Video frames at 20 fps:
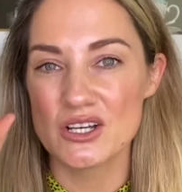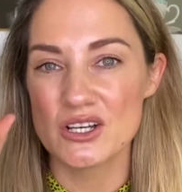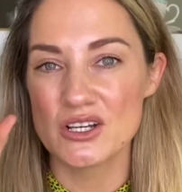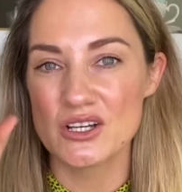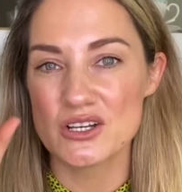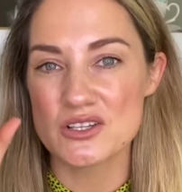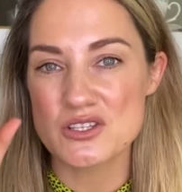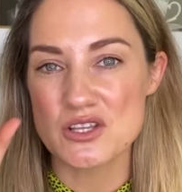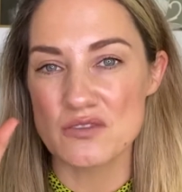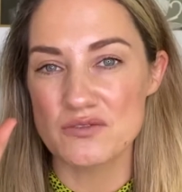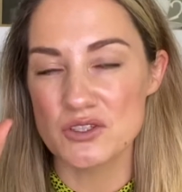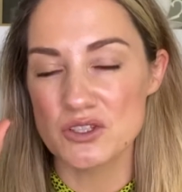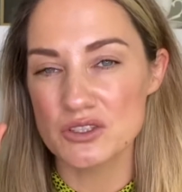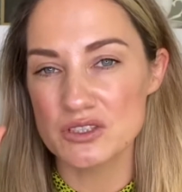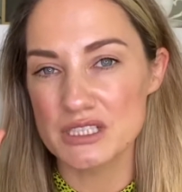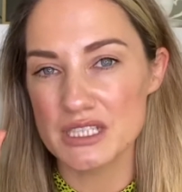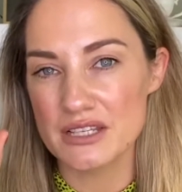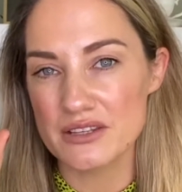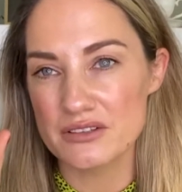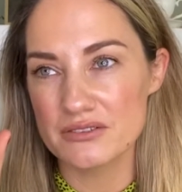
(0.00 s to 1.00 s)
So if you're on
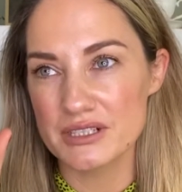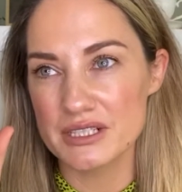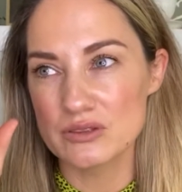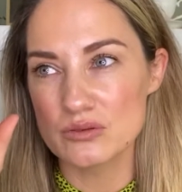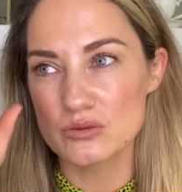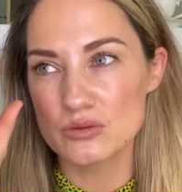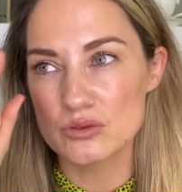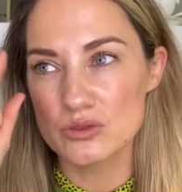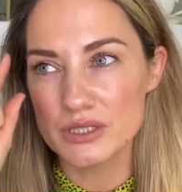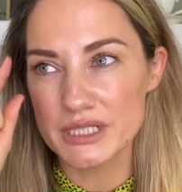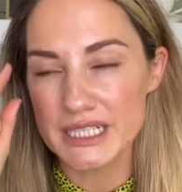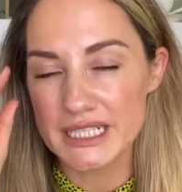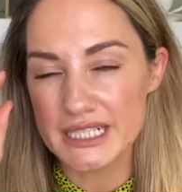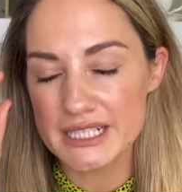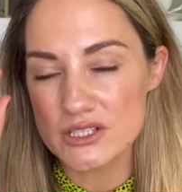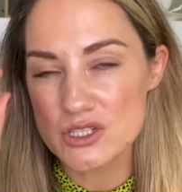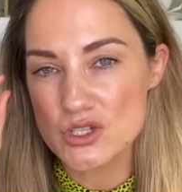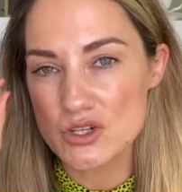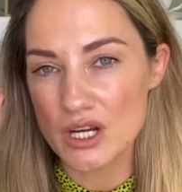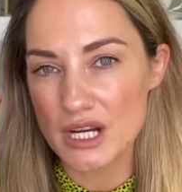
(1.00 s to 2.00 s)
the other end, really
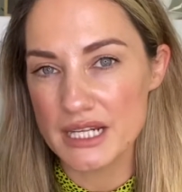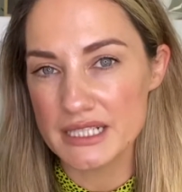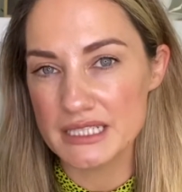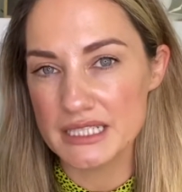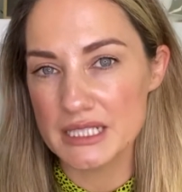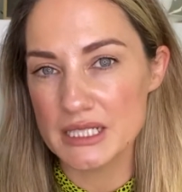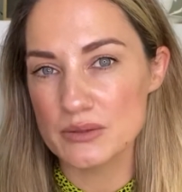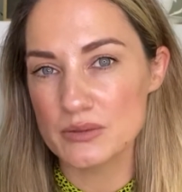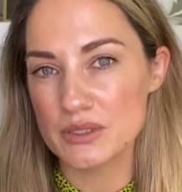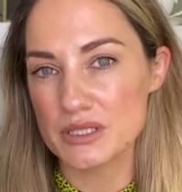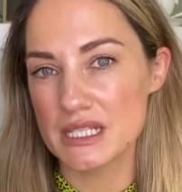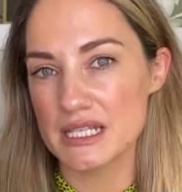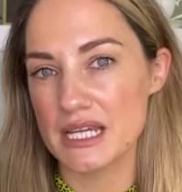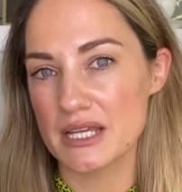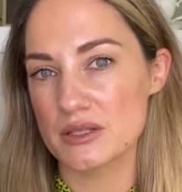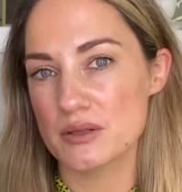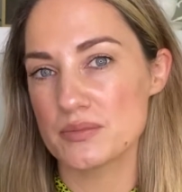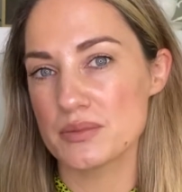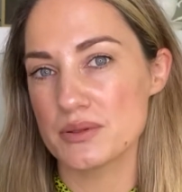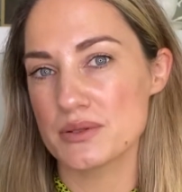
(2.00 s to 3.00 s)
try and hear what the
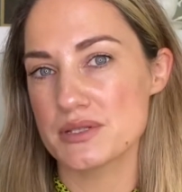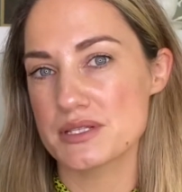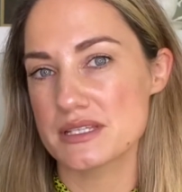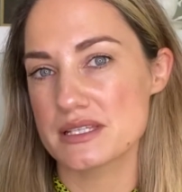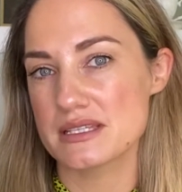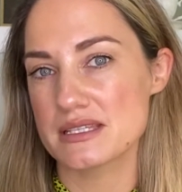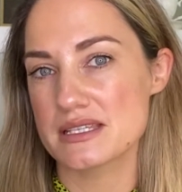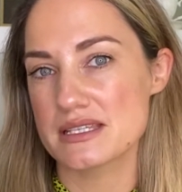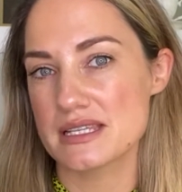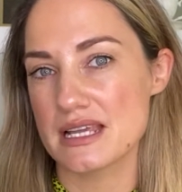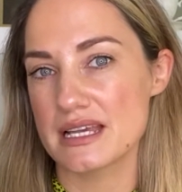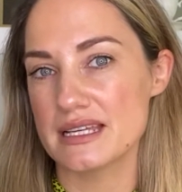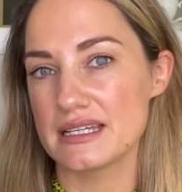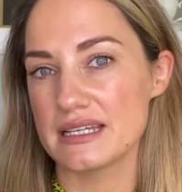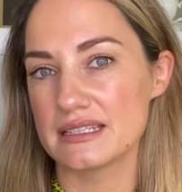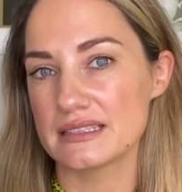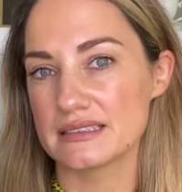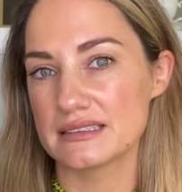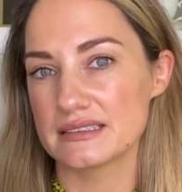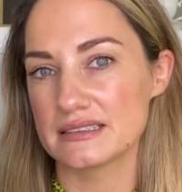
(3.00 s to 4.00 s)
other person's
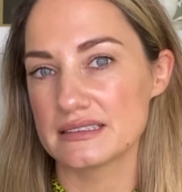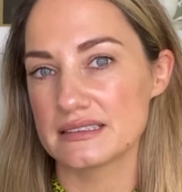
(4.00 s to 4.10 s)
saying.